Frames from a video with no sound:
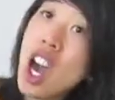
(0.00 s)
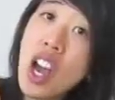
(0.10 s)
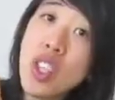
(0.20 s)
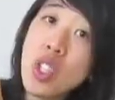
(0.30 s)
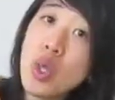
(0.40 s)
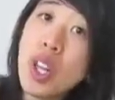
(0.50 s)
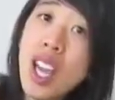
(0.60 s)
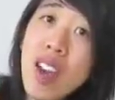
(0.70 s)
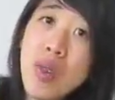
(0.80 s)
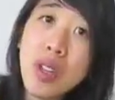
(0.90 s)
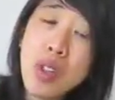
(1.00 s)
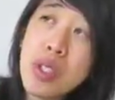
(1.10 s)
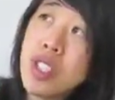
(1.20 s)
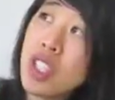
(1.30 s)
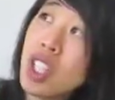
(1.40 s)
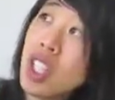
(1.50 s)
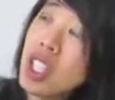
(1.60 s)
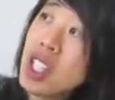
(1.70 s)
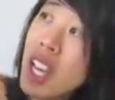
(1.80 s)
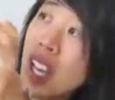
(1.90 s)
on the door I have one of those little
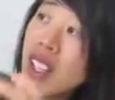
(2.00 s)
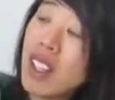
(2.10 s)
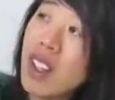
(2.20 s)
hooks and it